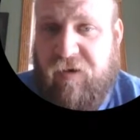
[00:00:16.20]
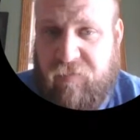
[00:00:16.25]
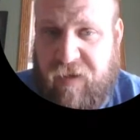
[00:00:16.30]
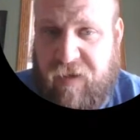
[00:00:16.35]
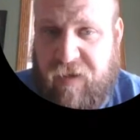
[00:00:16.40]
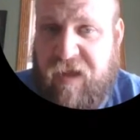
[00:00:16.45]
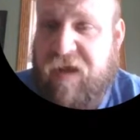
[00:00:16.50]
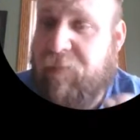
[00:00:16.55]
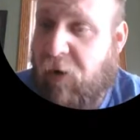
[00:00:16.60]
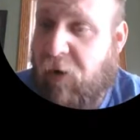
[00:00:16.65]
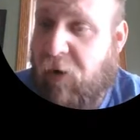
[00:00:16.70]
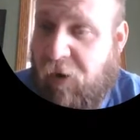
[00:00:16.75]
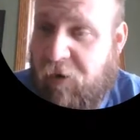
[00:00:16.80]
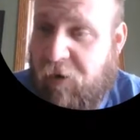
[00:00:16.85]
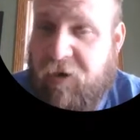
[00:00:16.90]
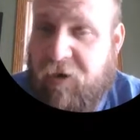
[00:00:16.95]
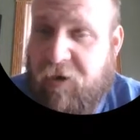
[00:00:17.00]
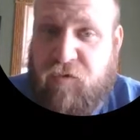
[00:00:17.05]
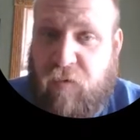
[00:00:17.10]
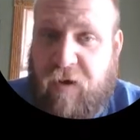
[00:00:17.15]
apart a
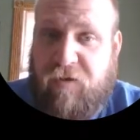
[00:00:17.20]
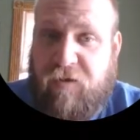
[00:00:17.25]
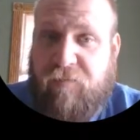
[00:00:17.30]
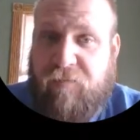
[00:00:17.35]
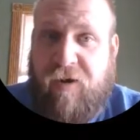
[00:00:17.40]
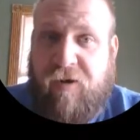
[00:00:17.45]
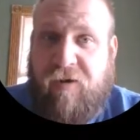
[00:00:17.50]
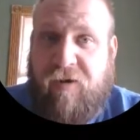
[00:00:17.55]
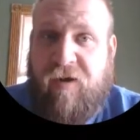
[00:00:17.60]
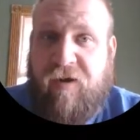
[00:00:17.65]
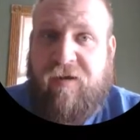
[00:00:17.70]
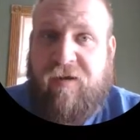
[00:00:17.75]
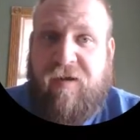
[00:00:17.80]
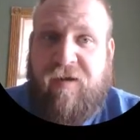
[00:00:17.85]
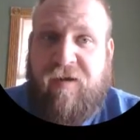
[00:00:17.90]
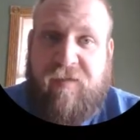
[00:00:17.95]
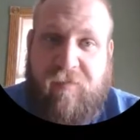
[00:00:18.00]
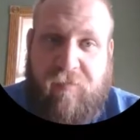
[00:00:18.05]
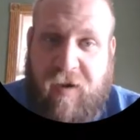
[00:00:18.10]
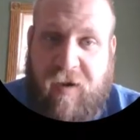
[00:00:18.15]
trailer bearing.
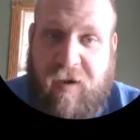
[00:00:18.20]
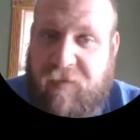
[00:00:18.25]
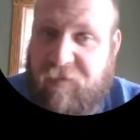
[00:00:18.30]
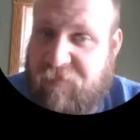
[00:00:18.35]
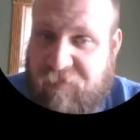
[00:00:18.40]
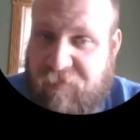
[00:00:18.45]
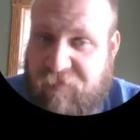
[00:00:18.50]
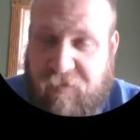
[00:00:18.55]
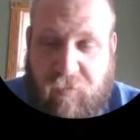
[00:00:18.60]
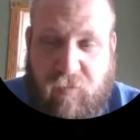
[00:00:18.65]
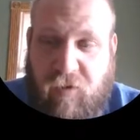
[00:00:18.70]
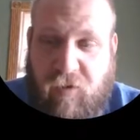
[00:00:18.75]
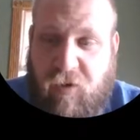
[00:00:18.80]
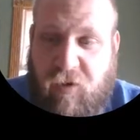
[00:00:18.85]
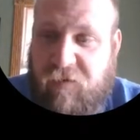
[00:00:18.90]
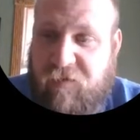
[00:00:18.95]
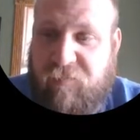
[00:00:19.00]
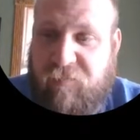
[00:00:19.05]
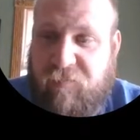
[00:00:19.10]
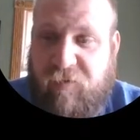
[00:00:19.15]
Granted, this is on a log
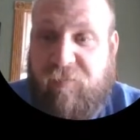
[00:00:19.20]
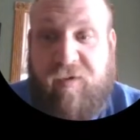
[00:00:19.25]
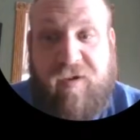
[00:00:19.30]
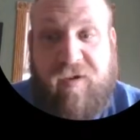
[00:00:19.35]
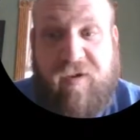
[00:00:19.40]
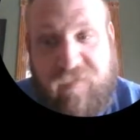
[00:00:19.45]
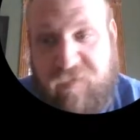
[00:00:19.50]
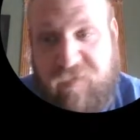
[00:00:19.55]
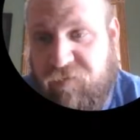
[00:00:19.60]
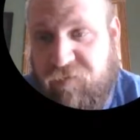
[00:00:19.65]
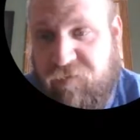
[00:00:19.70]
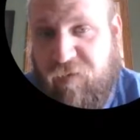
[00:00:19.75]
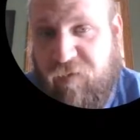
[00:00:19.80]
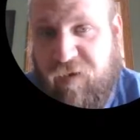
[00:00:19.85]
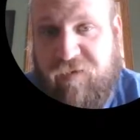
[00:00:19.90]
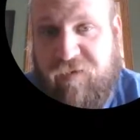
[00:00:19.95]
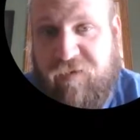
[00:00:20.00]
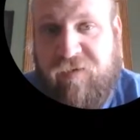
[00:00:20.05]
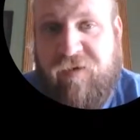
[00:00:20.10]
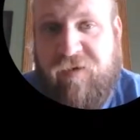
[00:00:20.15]
splitter, but it is a
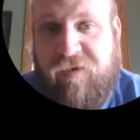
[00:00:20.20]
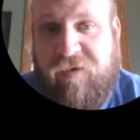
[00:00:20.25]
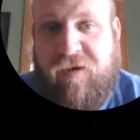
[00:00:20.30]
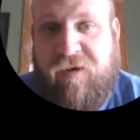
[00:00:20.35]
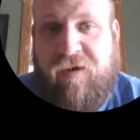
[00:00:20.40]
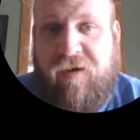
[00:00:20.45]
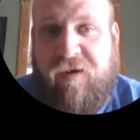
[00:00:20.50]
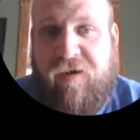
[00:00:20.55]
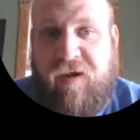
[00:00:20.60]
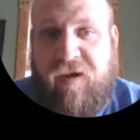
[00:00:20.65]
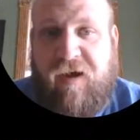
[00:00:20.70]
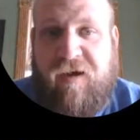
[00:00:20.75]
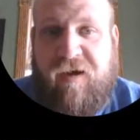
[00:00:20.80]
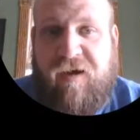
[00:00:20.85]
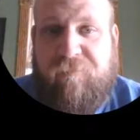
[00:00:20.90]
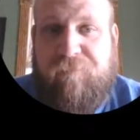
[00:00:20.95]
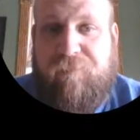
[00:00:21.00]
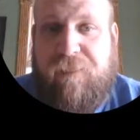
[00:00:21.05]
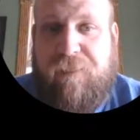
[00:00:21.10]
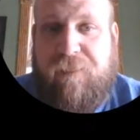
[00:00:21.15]
trailer. Uh,
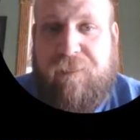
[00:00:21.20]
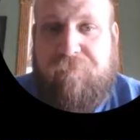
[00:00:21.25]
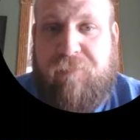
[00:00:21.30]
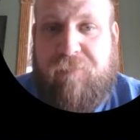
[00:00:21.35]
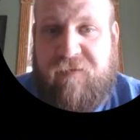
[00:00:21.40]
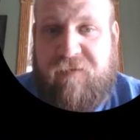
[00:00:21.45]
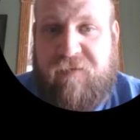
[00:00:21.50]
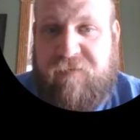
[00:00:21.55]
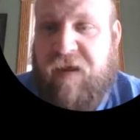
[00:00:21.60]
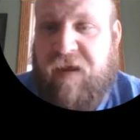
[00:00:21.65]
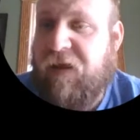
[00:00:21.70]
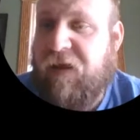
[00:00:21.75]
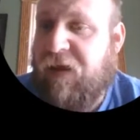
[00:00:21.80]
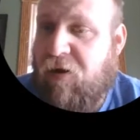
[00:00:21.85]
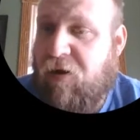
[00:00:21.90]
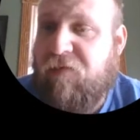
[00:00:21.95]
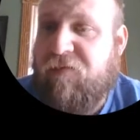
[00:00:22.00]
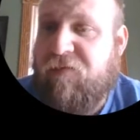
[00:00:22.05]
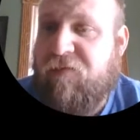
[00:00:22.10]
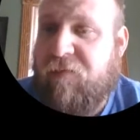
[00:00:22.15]
but taking
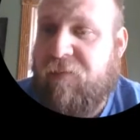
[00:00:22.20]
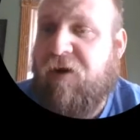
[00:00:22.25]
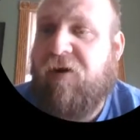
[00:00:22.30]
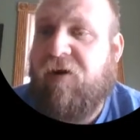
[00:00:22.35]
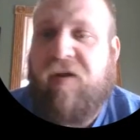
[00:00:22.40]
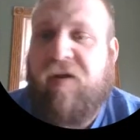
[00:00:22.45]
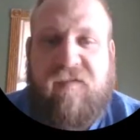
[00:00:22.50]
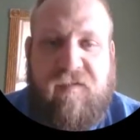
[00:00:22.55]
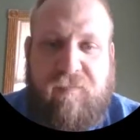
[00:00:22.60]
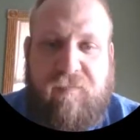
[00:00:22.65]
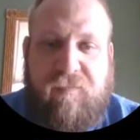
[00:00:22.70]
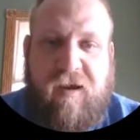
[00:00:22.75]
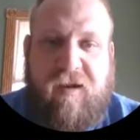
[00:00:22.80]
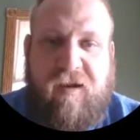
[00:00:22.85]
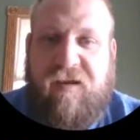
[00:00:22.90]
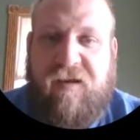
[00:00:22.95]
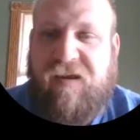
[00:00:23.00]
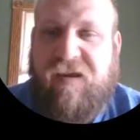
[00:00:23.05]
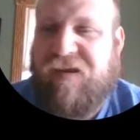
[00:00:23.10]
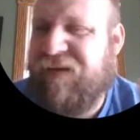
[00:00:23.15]
off the bearing,
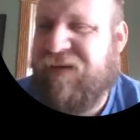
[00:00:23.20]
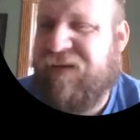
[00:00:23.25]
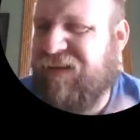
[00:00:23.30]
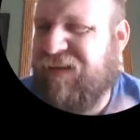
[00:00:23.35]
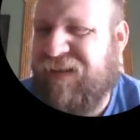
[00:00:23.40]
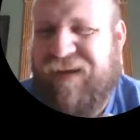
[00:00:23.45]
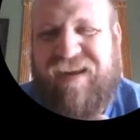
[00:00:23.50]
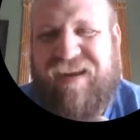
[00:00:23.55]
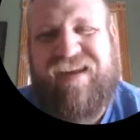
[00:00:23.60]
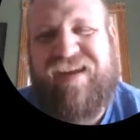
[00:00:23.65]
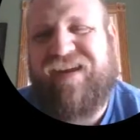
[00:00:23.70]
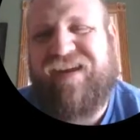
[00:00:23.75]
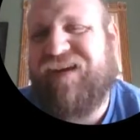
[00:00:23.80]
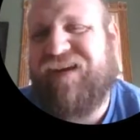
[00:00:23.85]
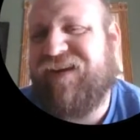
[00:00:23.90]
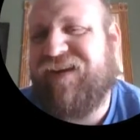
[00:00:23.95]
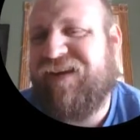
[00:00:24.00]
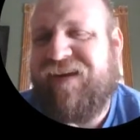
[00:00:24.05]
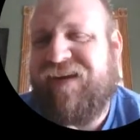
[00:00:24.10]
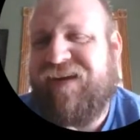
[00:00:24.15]
inspecting it, cleaning
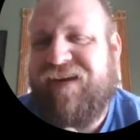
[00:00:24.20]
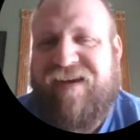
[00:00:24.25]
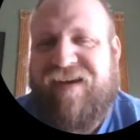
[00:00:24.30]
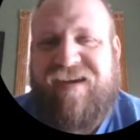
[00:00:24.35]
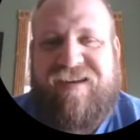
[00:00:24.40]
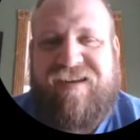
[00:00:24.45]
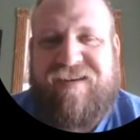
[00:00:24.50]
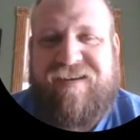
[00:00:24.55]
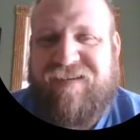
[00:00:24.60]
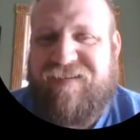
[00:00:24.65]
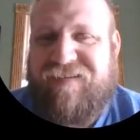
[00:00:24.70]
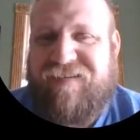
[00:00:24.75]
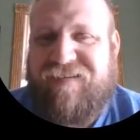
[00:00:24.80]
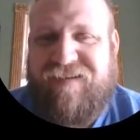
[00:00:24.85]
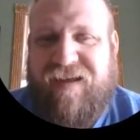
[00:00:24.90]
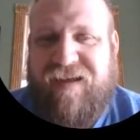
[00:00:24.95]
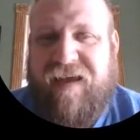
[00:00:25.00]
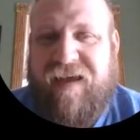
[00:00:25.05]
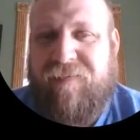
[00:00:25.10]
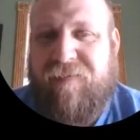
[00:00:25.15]
it. Just
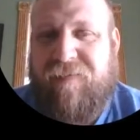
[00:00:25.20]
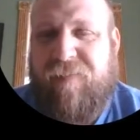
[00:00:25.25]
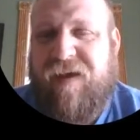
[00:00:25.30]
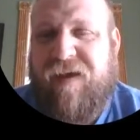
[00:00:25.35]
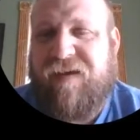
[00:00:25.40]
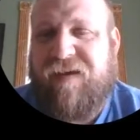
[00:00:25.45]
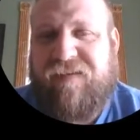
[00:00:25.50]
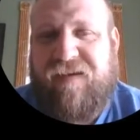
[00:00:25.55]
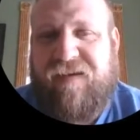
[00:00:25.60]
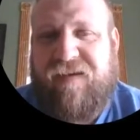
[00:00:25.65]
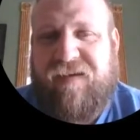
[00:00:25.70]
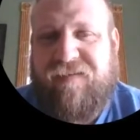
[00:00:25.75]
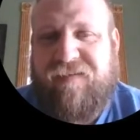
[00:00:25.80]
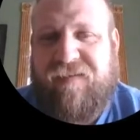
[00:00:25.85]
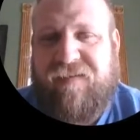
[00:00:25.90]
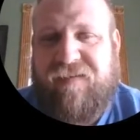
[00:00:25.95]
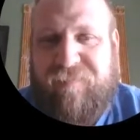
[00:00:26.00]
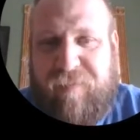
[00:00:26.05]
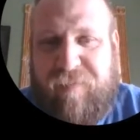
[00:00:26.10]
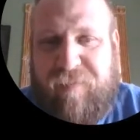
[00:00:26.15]
the biggest thing is
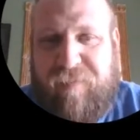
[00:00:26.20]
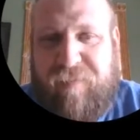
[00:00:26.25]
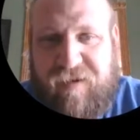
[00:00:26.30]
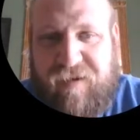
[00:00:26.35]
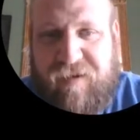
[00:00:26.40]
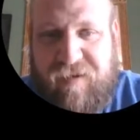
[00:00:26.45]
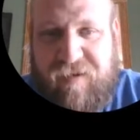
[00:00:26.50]
inspecting